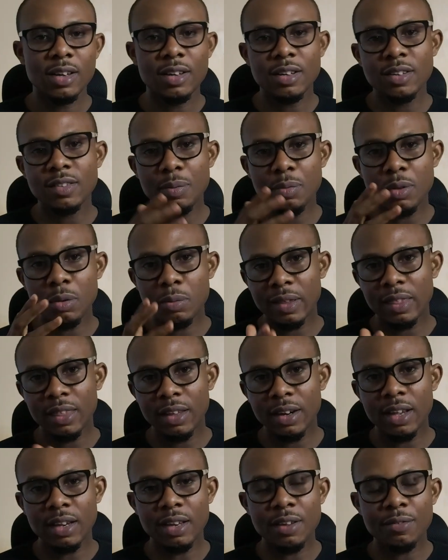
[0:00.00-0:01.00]
Step number
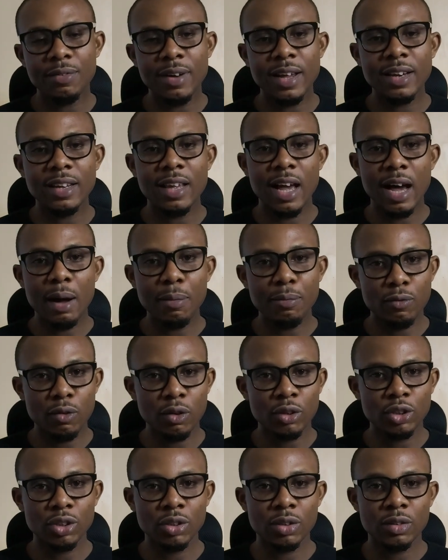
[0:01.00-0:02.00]
3, define the app
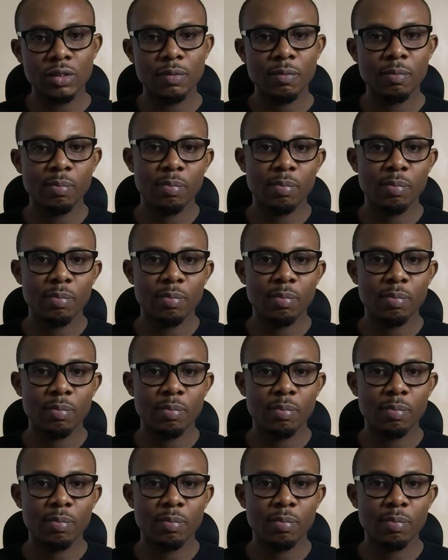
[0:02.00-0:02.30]
function.